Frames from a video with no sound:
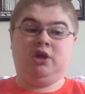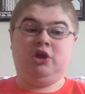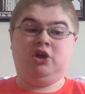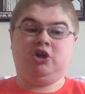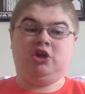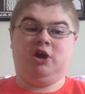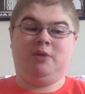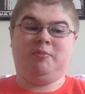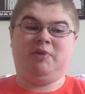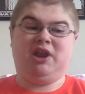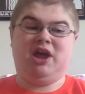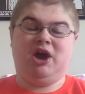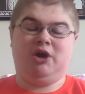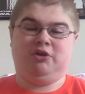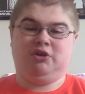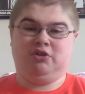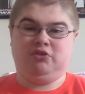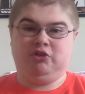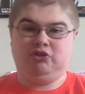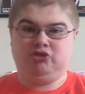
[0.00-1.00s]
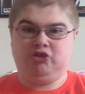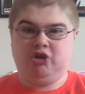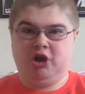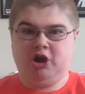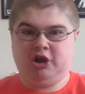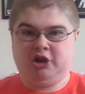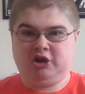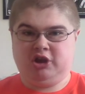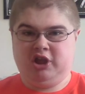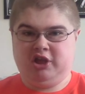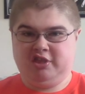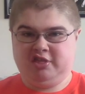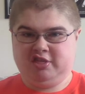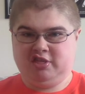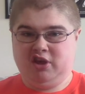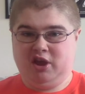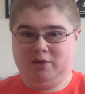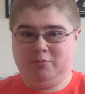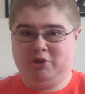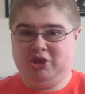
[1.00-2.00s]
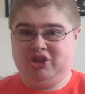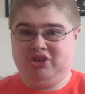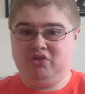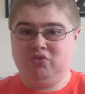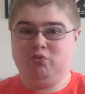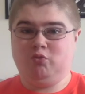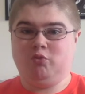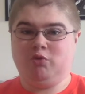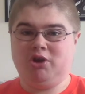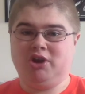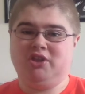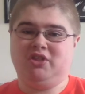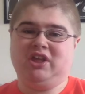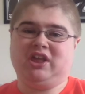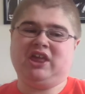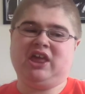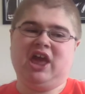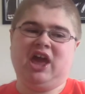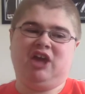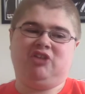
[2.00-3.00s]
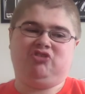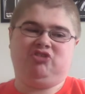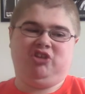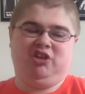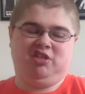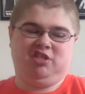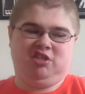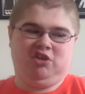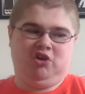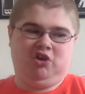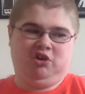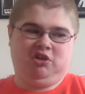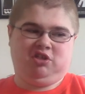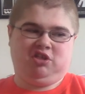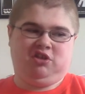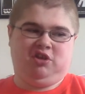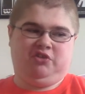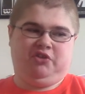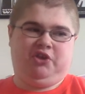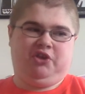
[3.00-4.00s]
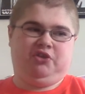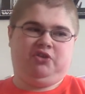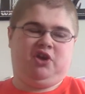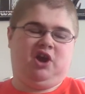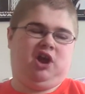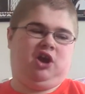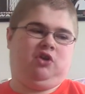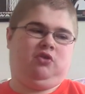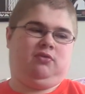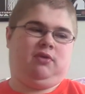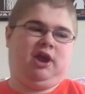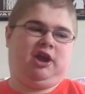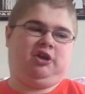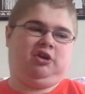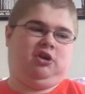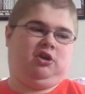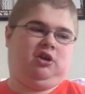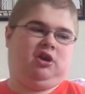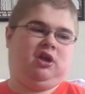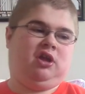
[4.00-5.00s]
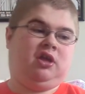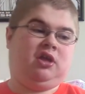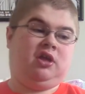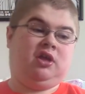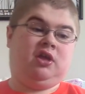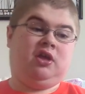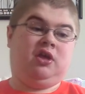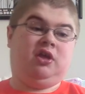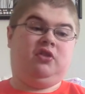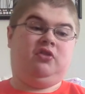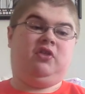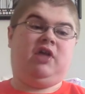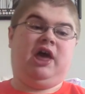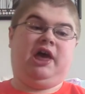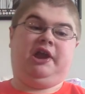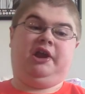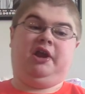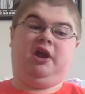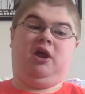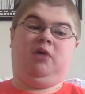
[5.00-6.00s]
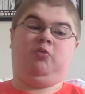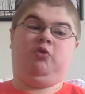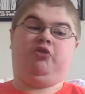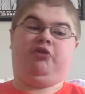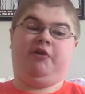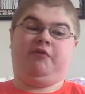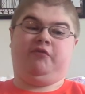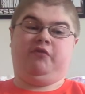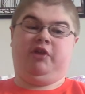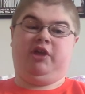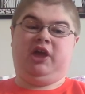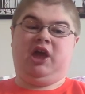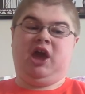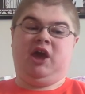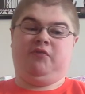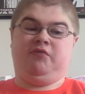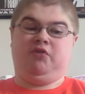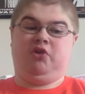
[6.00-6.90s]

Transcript: Coming Out of the Darkness. I mean, one of the catchiest hooks on the entire record that will definitely have